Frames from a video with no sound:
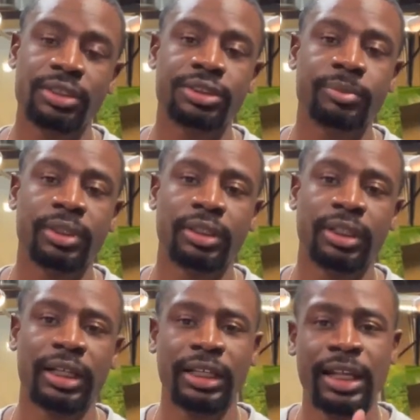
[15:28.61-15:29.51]

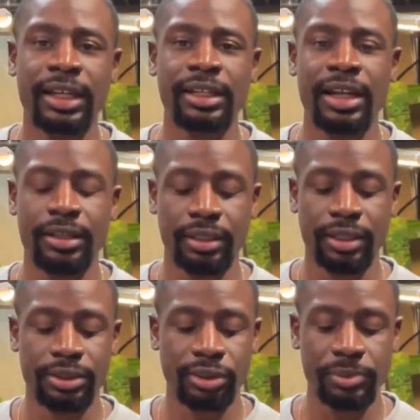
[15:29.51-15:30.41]
Jamon. I got it down in the
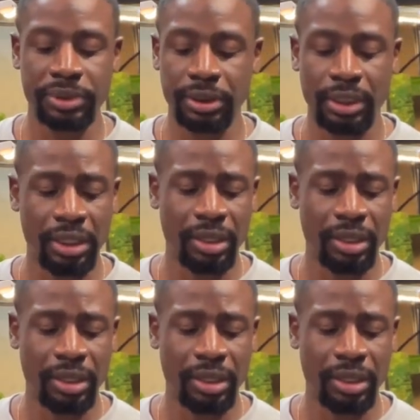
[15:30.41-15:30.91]
description.